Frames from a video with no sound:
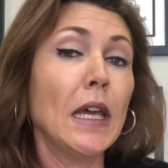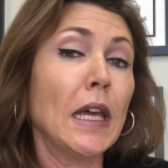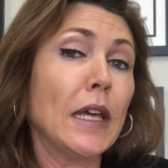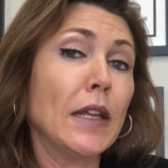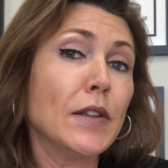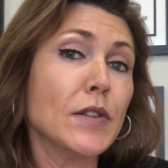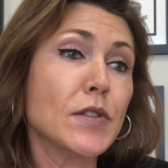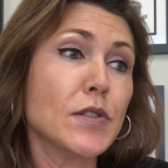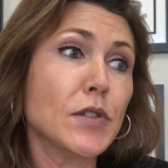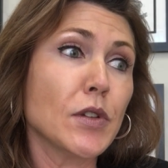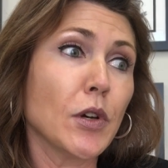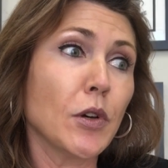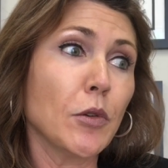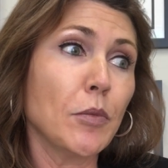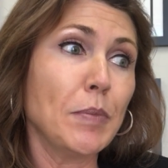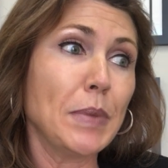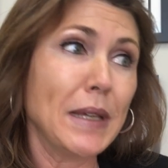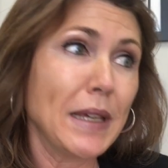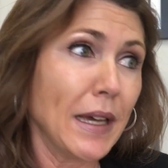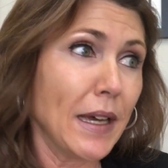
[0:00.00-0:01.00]
And
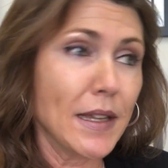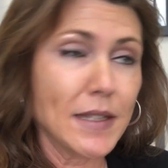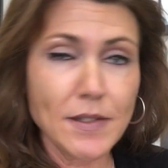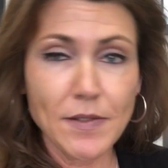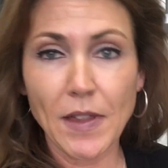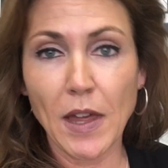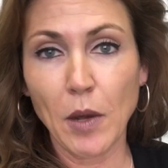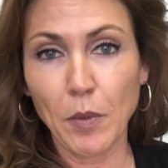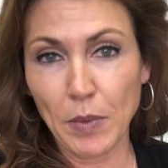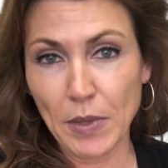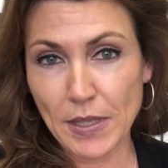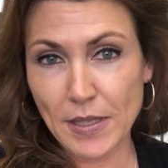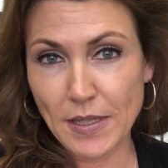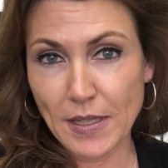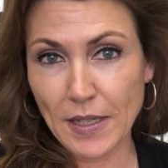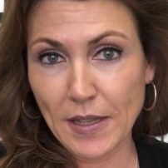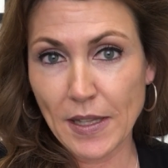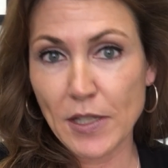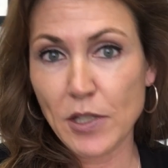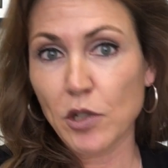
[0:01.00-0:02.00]
so because of that, we
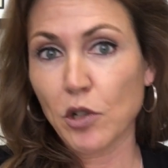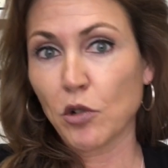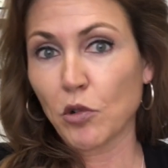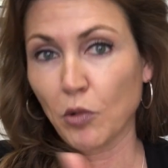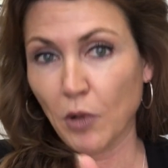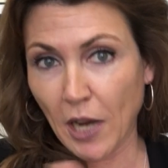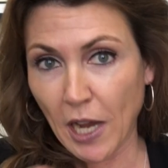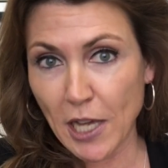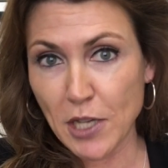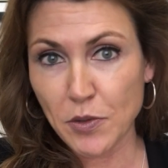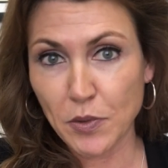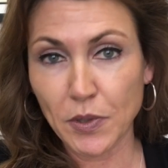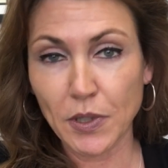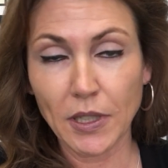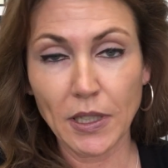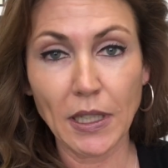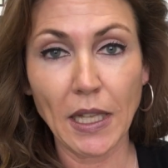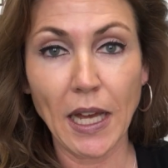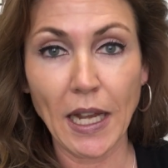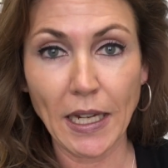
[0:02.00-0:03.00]
see this gradual
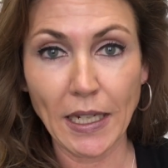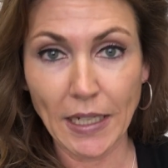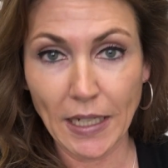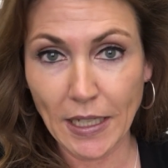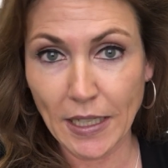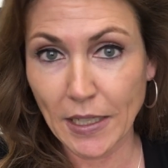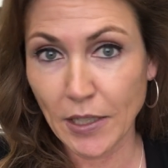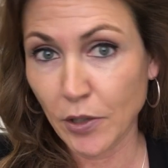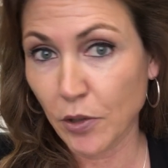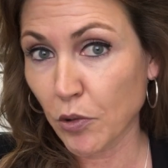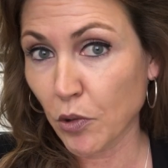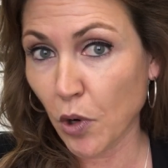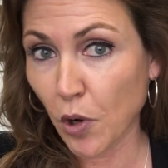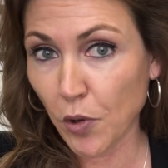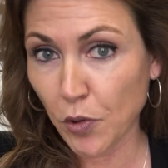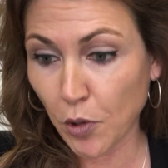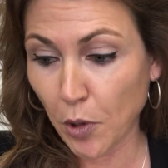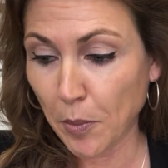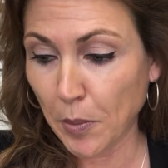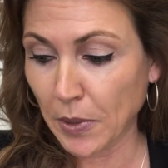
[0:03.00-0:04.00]
decline in
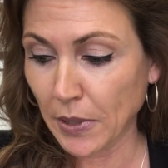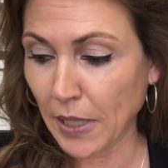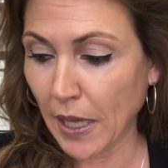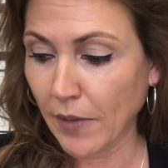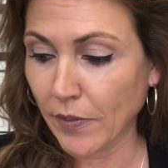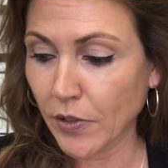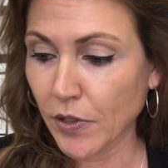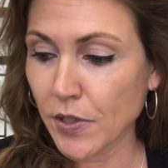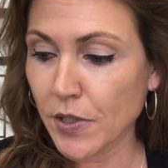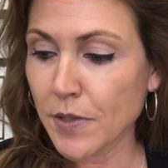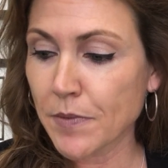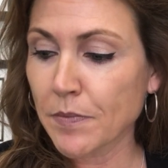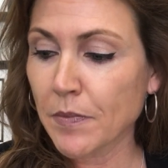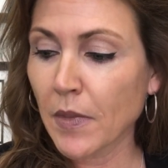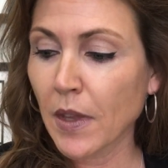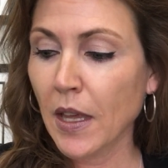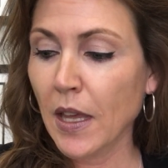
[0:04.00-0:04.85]
growth hormone levels.